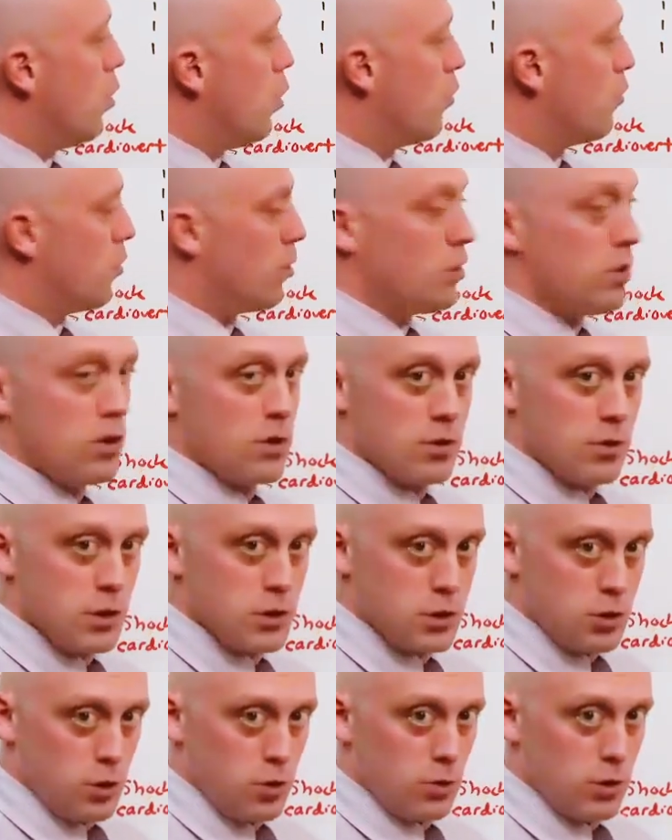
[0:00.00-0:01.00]
over
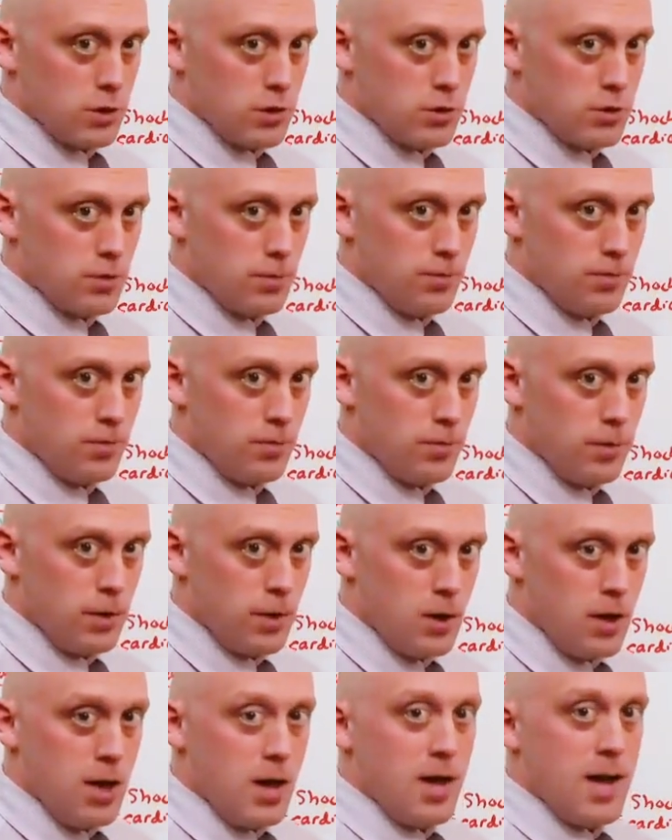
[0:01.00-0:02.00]
these new ones.
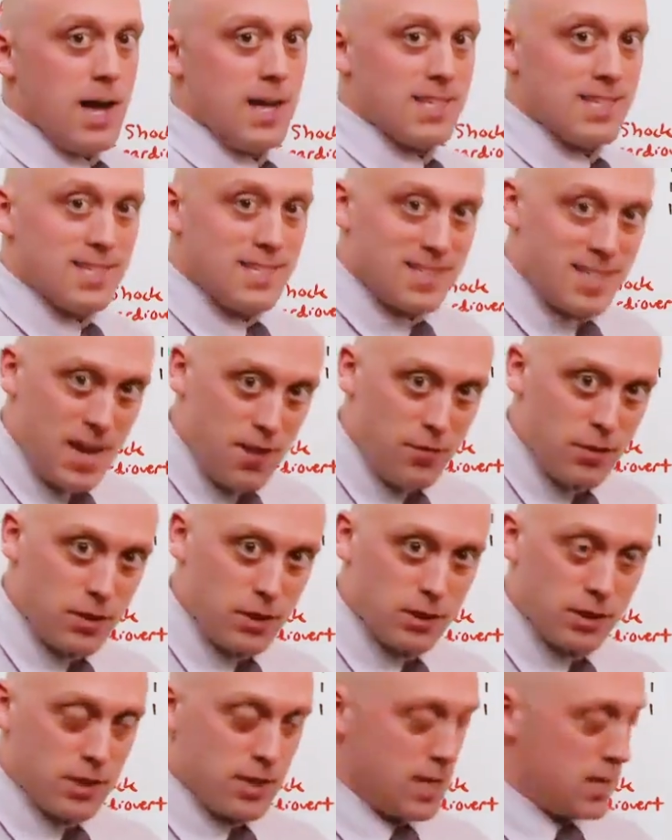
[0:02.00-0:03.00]
And
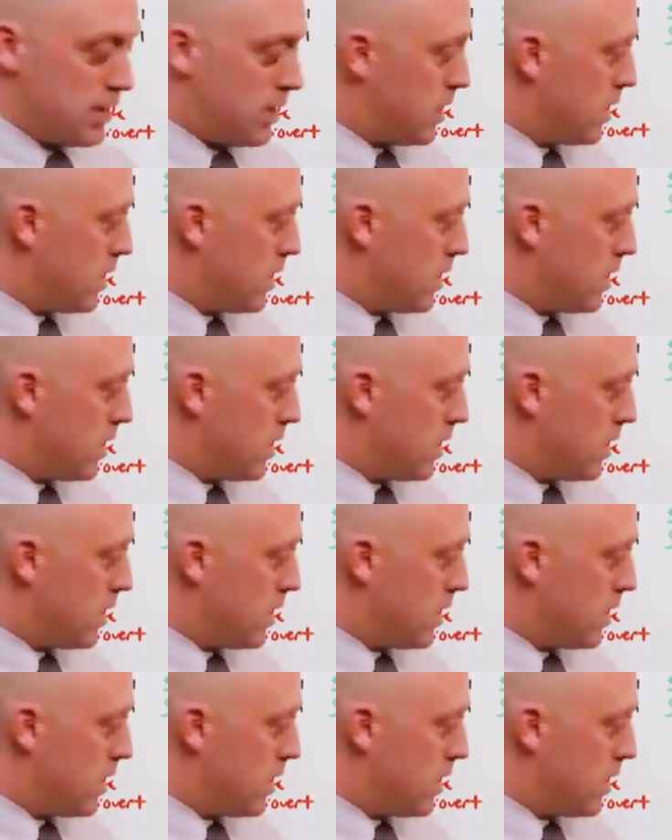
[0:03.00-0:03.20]
definitely in